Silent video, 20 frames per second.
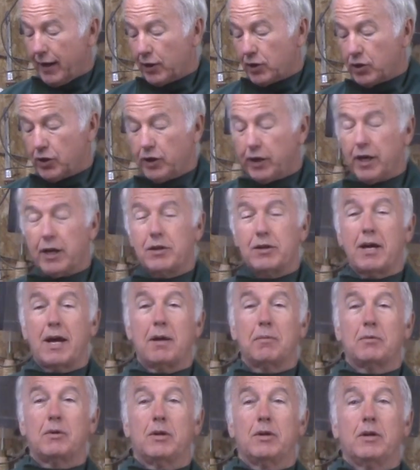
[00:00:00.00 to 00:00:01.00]
actually
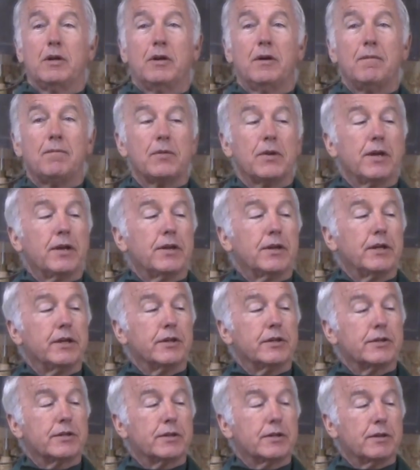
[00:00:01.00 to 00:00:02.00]
adapted
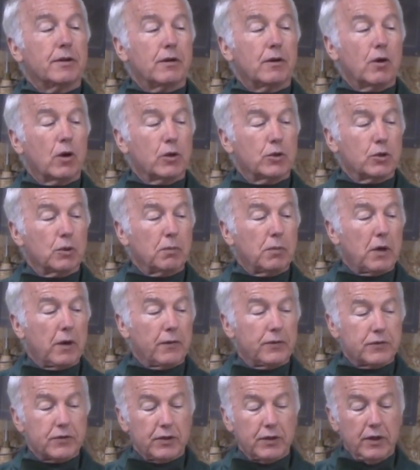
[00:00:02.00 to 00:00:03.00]
these larger
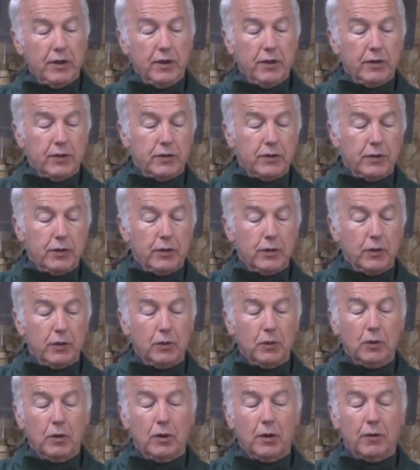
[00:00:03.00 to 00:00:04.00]
buffs
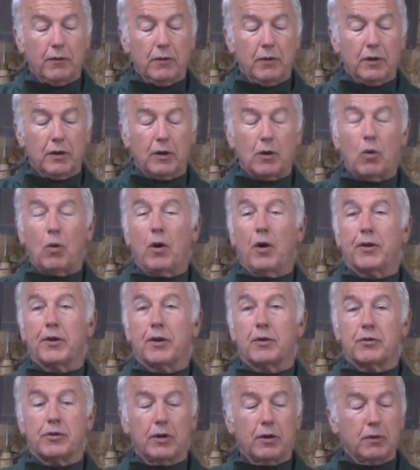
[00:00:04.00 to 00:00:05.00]
to go on
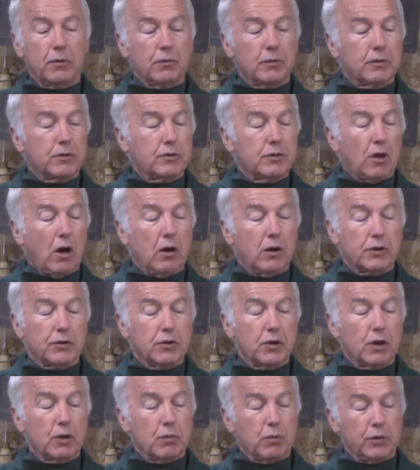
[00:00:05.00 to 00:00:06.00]
there too. All it
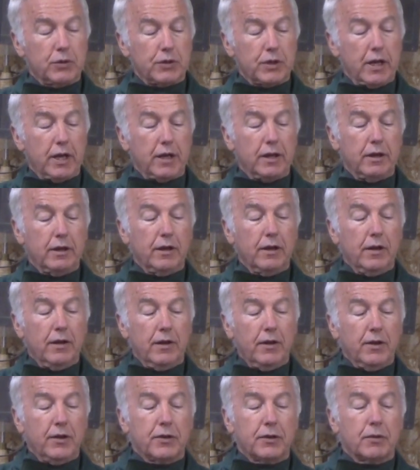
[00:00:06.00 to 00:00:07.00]
took was a
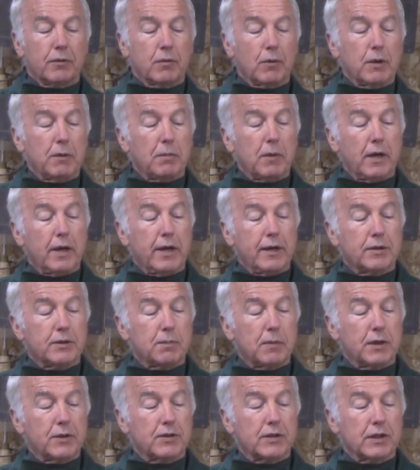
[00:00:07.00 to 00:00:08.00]

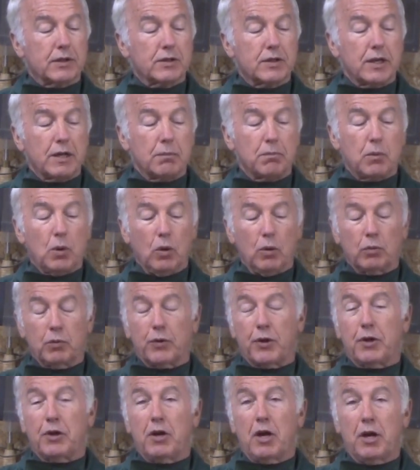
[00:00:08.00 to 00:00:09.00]
3/8 by 16 bolt
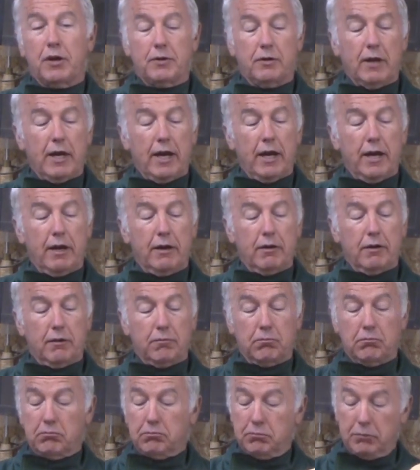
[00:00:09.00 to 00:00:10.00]
with a nut, and
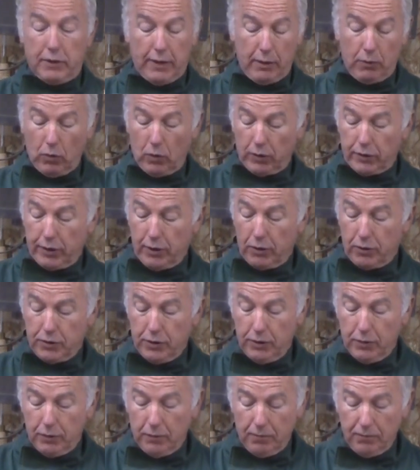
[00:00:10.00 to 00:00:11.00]
they work there
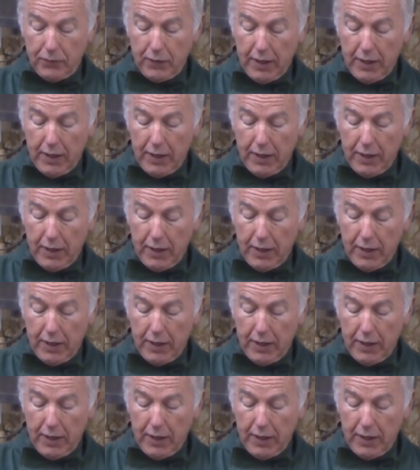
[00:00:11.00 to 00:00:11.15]
too.